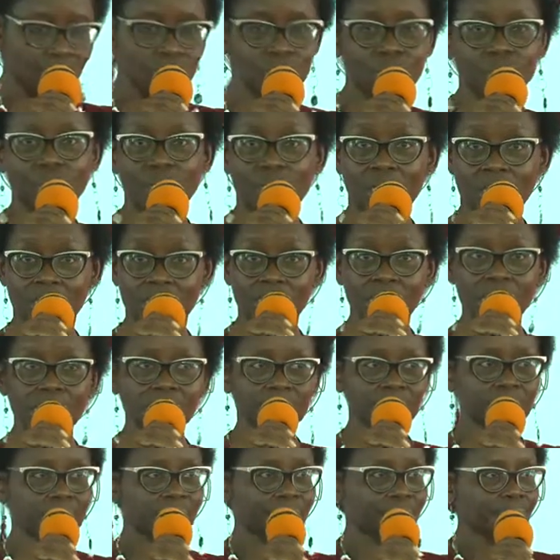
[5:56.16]
to
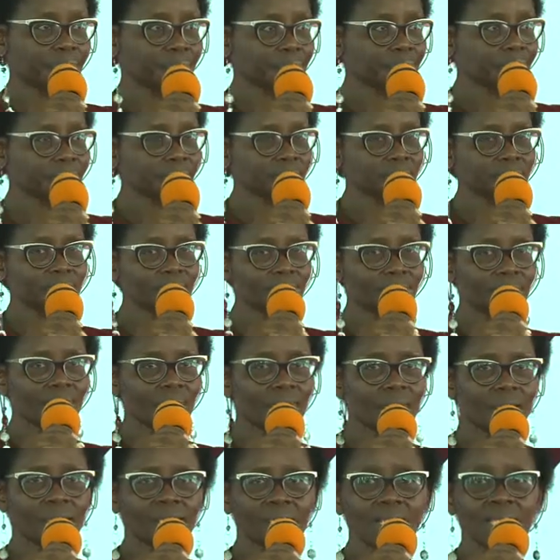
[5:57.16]
learn.
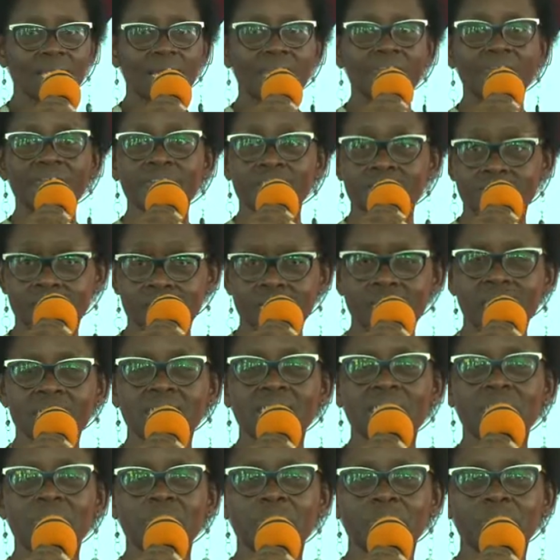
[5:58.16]
Life is a learning